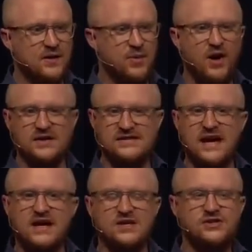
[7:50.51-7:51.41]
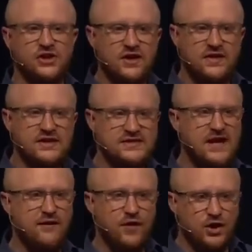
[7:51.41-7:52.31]
Paul is saying, concerning this
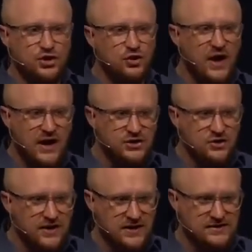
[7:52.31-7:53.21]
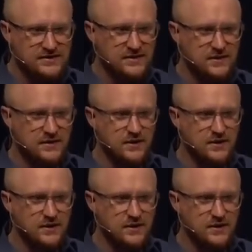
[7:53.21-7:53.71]
stuff, do not do this.